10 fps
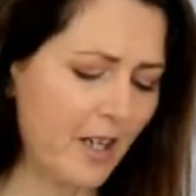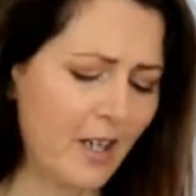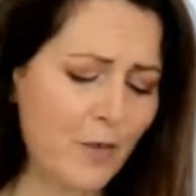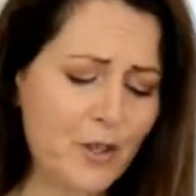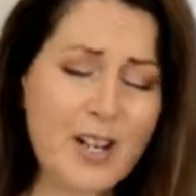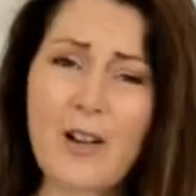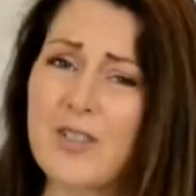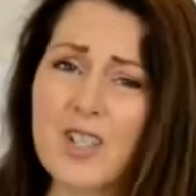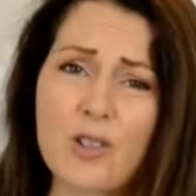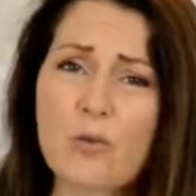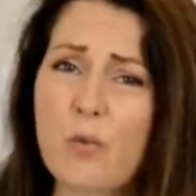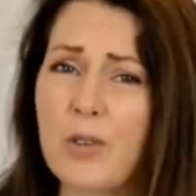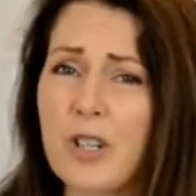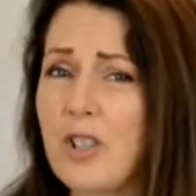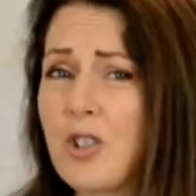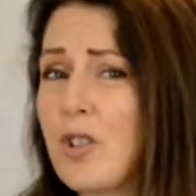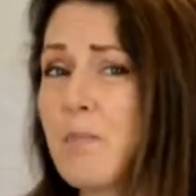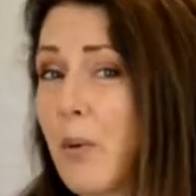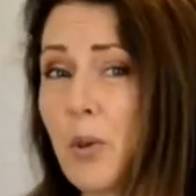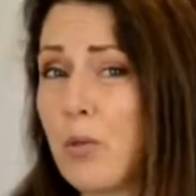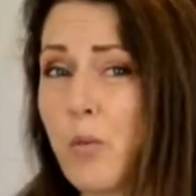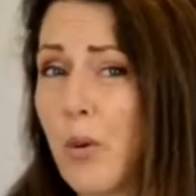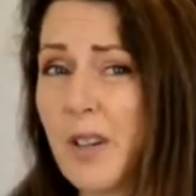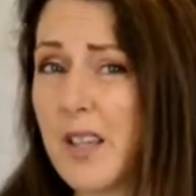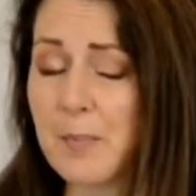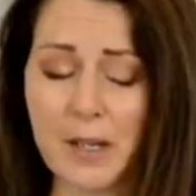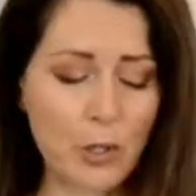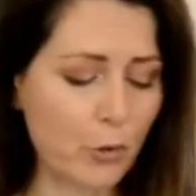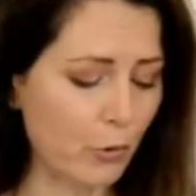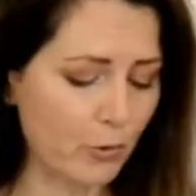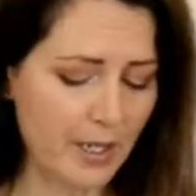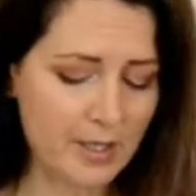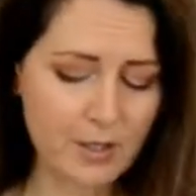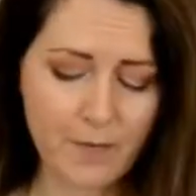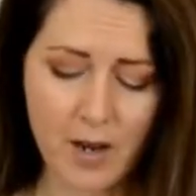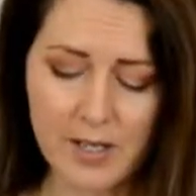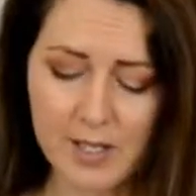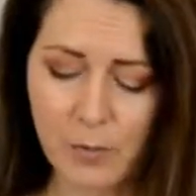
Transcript: If you don't have distilled water, just use boiled water that's been cooled, that's just fine as